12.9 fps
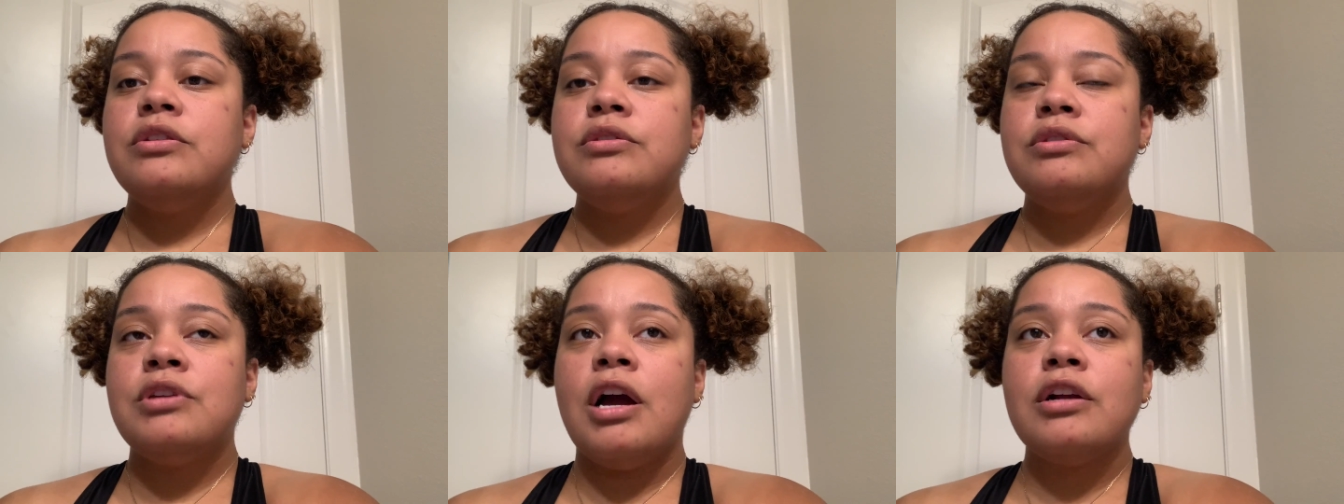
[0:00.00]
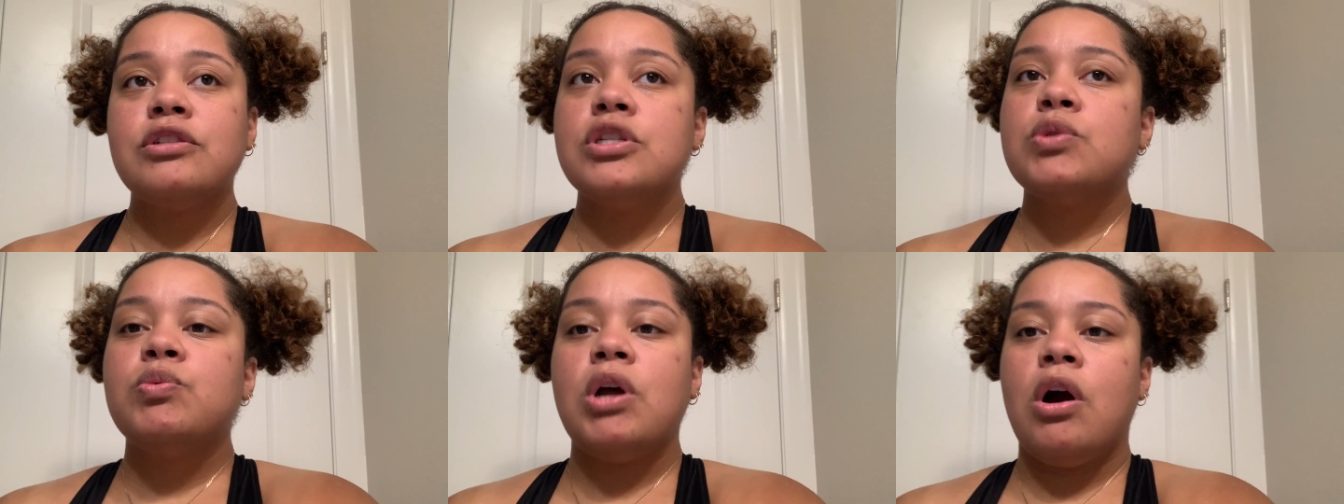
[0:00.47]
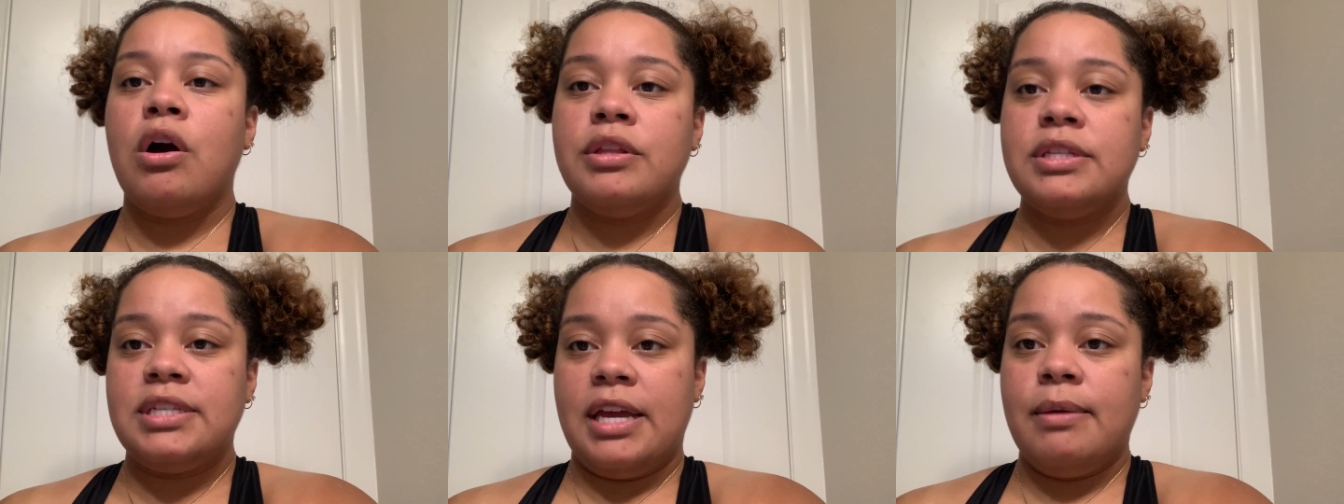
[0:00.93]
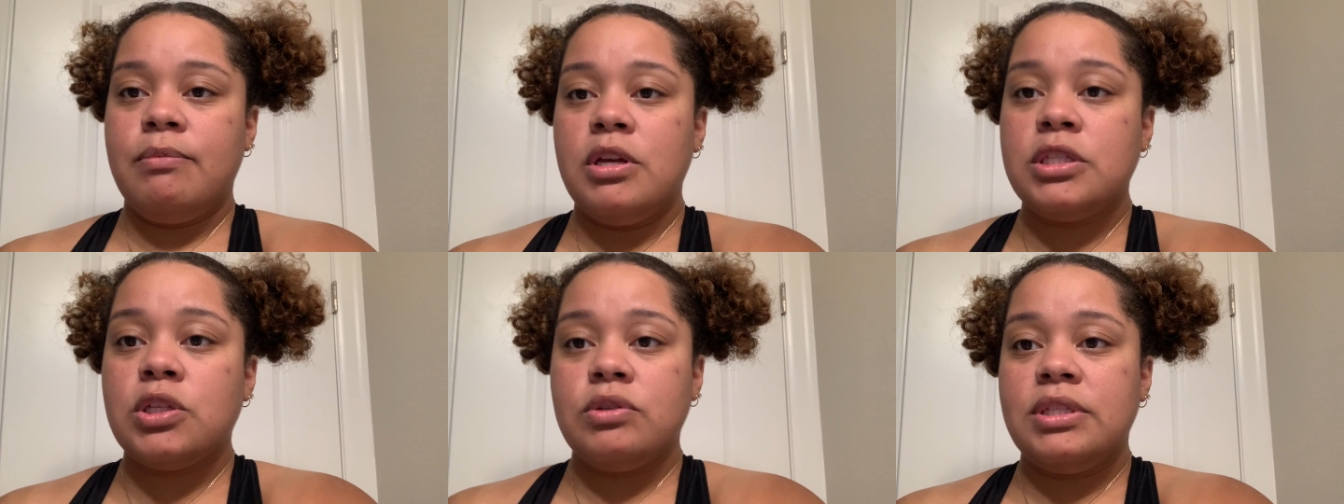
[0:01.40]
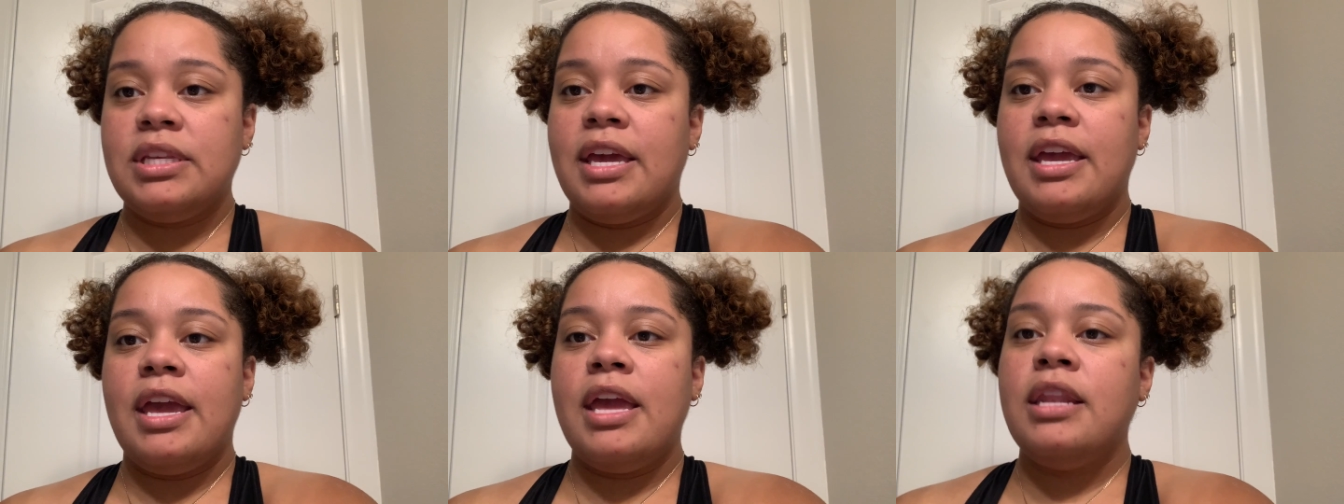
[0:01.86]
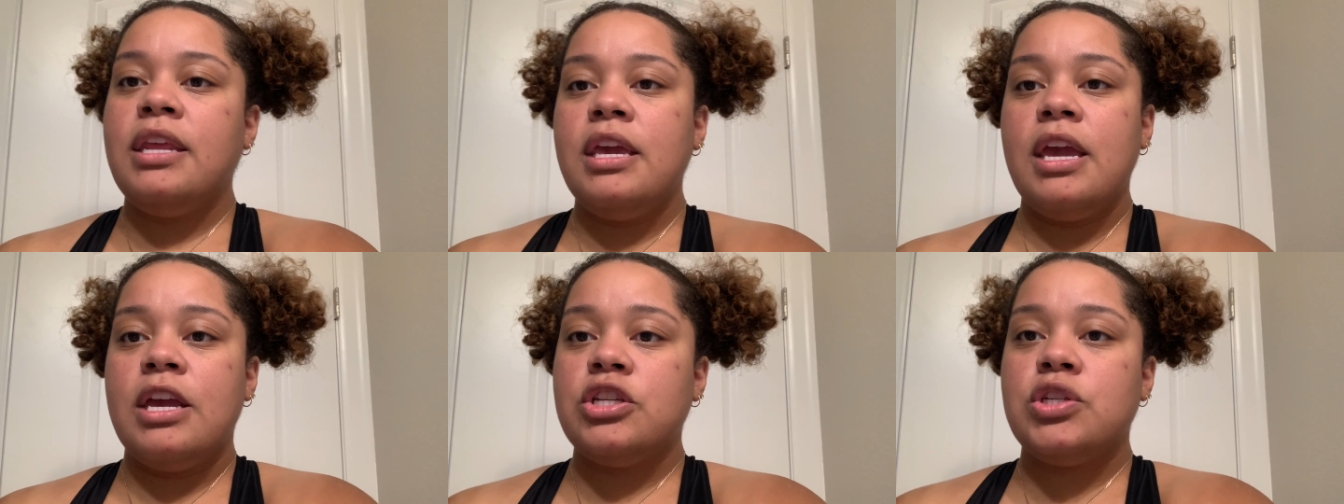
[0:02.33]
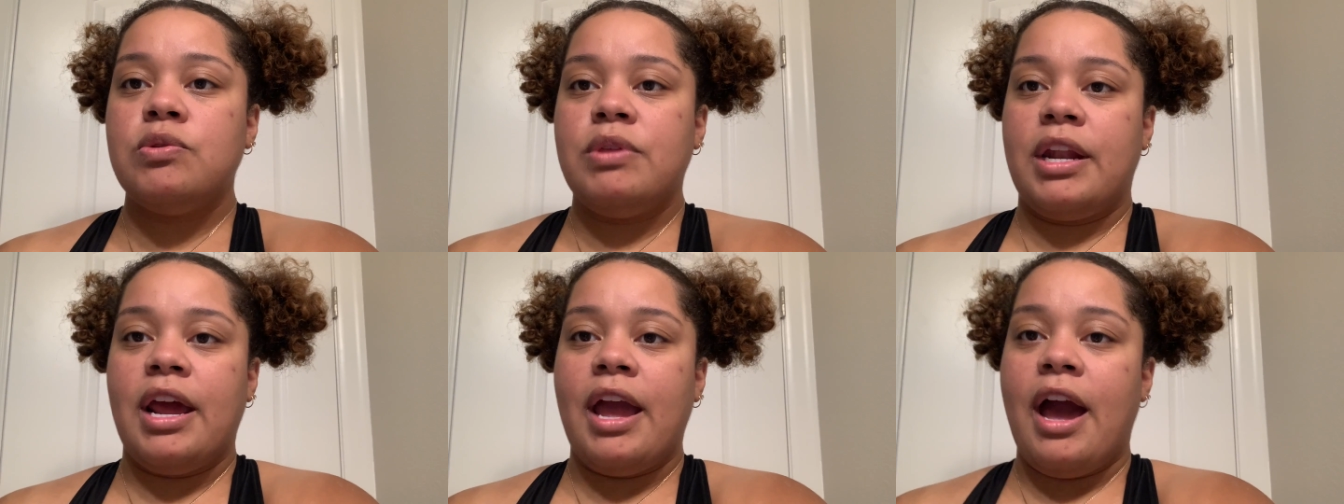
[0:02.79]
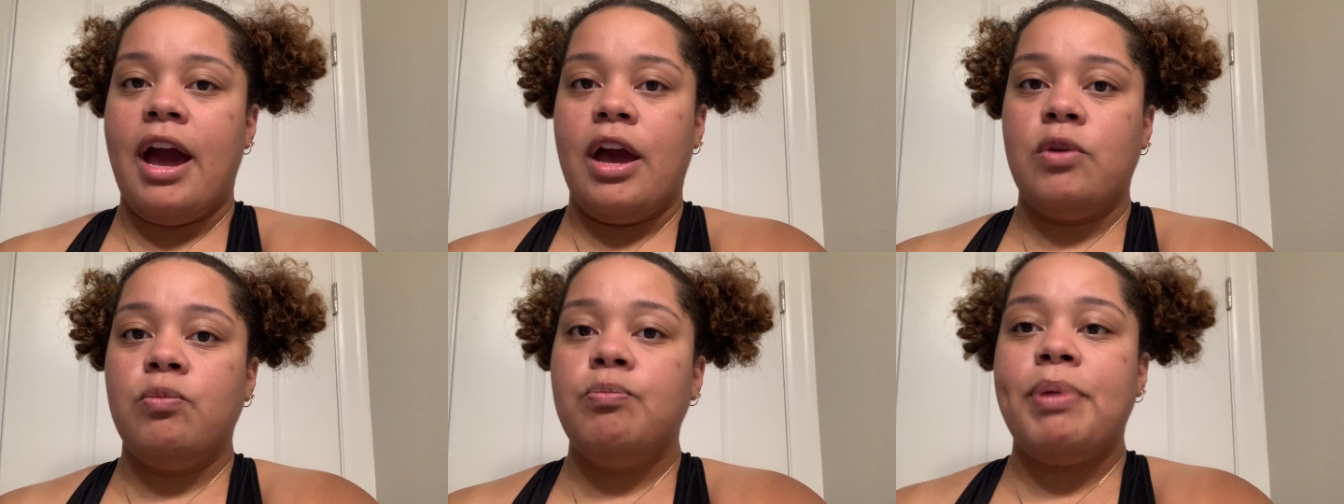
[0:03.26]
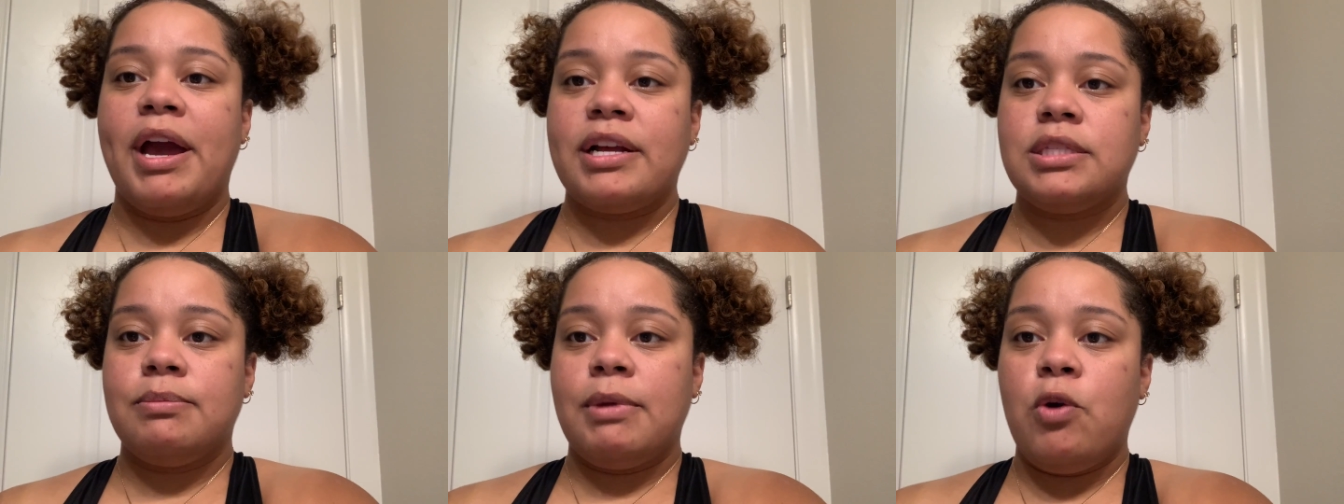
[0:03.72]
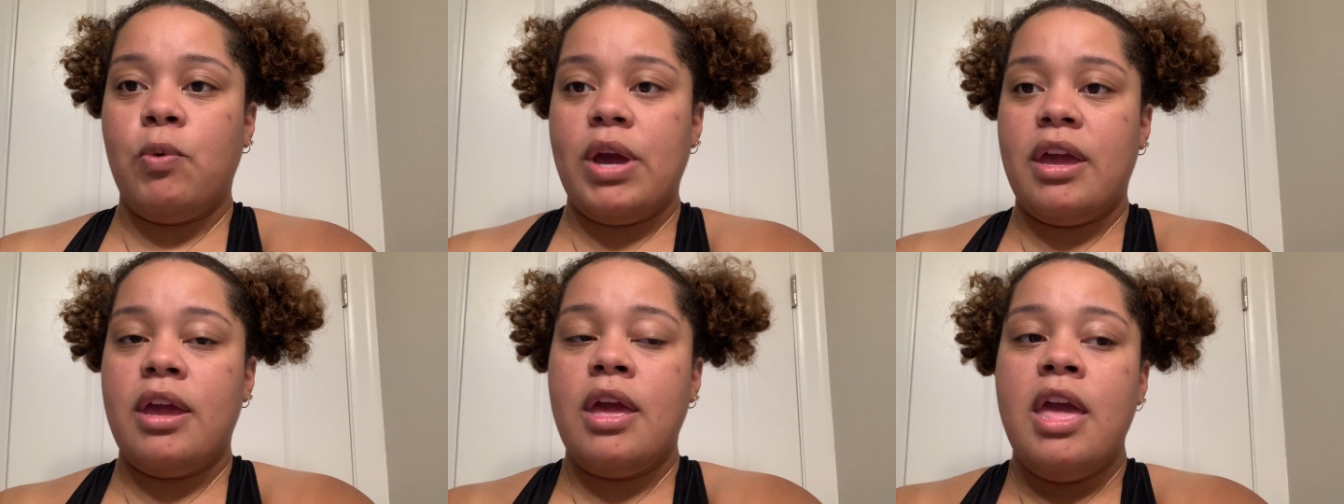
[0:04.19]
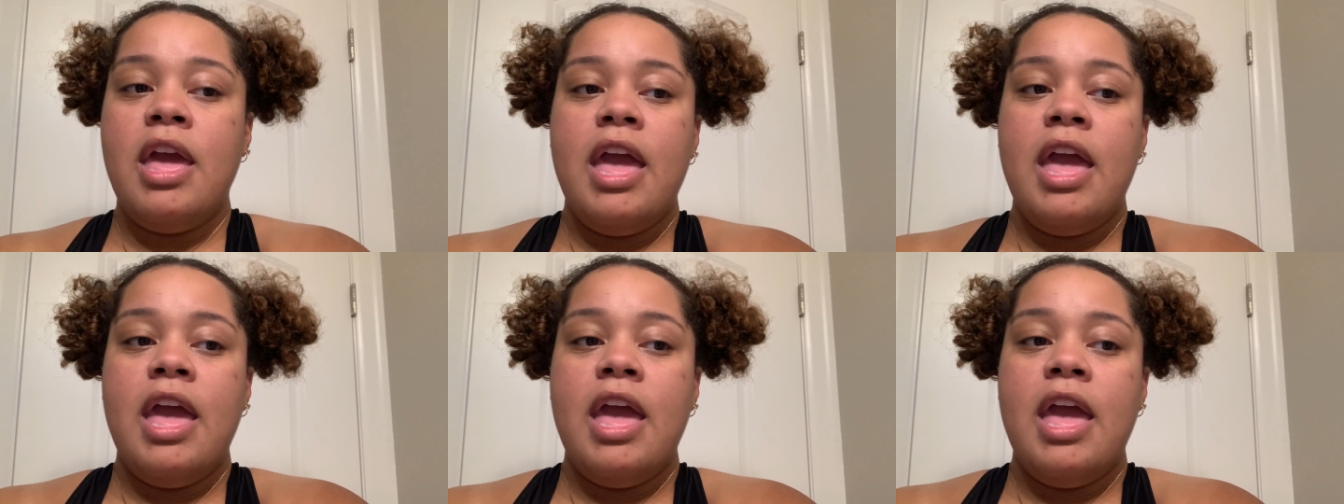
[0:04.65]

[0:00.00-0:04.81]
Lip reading: Doctors would all the time associate any issue that I had back to my weight.